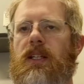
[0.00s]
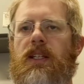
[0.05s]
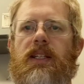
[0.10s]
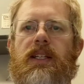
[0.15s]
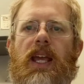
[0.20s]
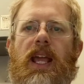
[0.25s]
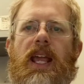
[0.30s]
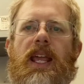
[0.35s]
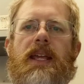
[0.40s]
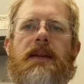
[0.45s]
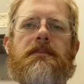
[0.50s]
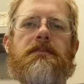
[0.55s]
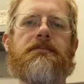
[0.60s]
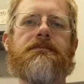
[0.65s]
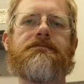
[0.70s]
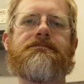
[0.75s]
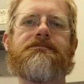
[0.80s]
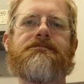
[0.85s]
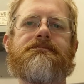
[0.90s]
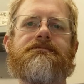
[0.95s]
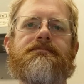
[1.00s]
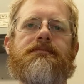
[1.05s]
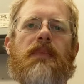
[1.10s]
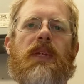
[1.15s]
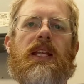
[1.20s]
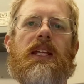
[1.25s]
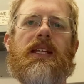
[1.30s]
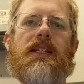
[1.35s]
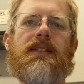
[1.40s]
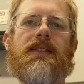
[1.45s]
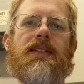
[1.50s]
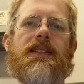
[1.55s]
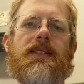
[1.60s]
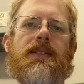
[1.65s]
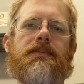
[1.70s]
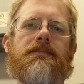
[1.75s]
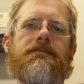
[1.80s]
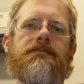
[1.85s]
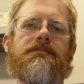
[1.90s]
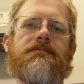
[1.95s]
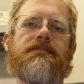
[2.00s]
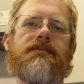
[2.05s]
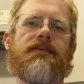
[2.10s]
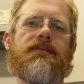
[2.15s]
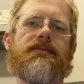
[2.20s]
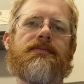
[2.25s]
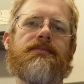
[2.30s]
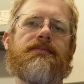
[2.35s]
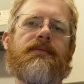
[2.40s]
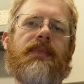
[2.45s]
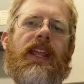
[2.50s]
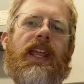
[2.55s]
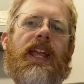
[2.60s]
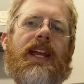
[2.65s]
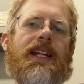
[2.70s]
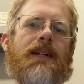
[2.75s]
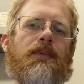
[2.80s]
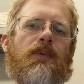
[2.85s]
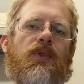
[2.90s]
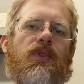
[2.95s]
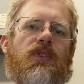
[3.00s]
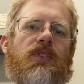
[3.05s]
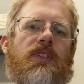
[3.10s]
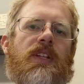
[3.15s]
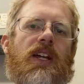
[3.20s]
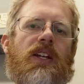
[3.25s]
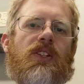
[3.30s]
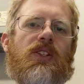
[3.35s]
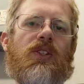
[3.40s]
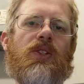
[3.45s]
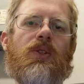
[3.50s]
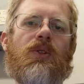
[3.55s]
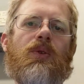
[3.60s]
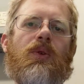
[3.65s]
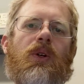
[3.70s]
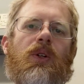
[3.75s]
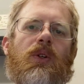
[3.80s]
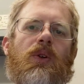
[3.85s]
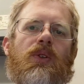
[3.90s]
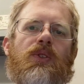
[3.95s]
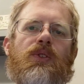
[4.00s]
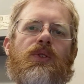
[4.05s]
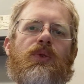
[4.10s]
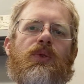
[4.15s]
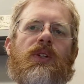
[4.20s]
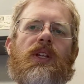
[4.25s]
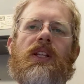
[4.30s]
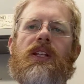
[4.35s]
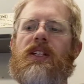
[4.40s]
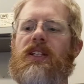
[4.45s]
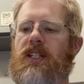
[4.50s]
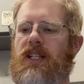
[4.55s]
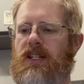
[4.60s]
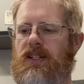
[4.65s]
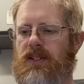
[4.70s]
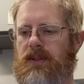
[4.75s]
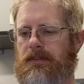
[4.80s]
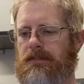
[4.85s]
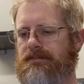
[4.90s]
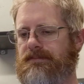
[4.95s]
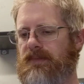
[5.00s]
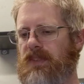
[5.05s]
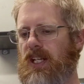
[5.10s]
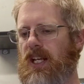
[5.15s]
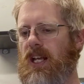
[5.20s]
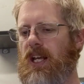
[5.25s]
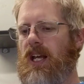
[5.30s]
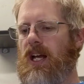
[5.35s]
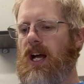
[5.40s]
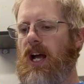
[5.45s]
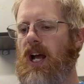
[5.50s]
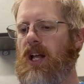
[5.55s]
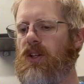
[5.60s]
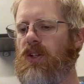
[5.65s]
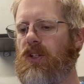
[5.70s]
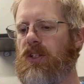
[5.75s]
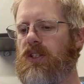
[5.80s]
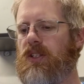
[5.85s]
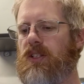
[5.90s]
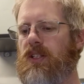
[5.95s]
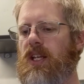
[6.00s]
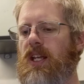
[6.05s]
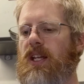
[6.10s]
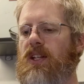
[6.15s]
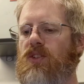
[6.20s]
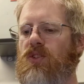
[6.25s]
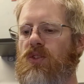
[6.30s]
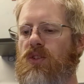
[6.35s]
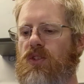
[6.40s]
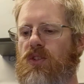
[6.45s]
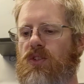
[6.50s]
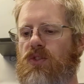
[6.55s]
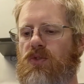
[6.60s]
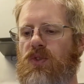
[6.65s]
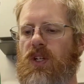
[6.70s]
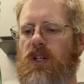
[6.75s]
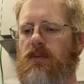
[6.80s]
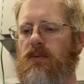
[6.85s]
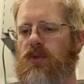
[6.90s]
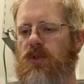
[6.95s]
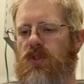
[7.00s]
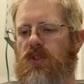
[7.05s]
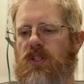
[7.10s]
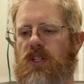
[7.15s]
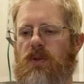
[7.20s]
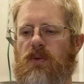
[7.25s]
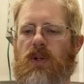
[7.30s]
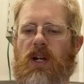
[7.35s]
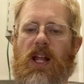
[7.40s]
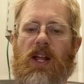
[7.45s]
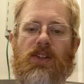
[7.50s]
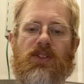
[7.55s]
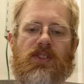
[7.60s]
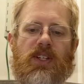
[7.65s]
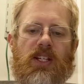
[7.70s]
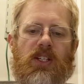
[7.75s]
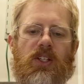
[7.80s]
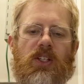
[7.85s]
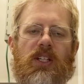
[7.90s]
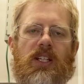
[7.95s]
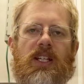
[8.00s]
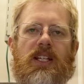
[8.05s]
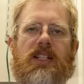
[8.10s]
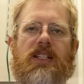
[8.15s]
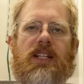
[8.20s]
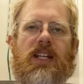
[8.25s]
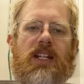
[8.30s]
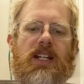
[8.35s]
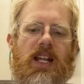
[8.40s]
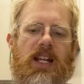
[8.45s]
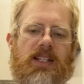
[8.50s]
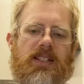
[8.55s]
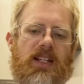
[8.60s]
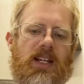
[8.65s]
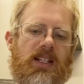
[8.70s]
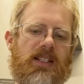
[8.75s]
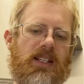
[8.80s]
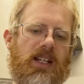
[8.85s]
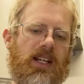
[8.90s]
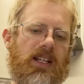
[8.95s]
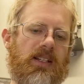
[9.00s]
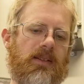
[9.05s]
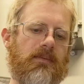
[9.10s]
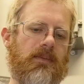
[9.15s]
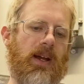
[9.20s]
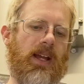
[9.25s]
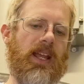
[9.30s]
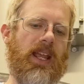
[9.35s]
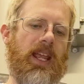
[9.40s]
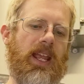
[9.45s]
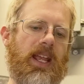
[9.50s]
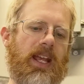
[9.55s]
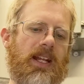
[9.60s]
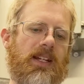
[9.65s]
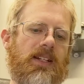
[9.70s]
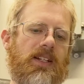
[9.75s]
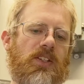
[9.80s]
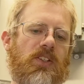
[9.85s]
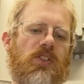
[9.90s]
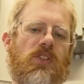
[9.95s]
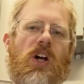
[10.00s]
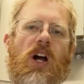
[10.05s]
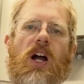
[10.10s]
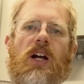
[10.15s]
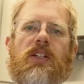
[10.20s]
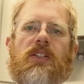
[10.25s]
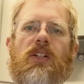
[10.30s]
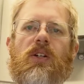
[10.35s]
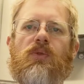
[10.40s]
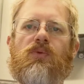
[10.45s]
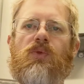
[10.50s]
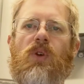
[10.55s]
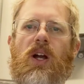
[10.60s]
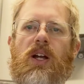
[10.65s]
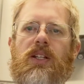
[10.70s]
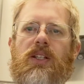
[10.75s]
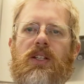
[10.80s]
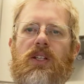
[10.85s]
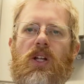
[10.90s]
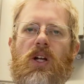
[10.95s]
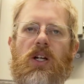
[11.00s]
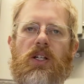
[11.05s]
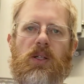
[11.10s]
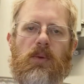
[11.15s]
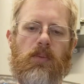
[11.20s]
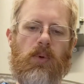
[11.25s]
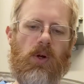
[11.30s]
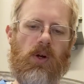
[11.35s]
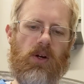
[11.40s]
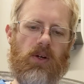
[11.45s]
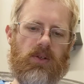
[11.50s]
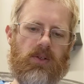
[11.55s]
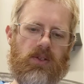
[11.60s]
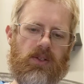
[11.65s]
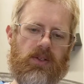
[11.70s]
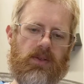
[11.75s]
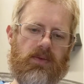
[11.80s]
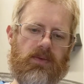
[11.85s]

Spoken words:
Game means animals that you are going to kill and eat. I looked into the stream to see what else I could eat, and as I did, my hand knocked a rotten log apart.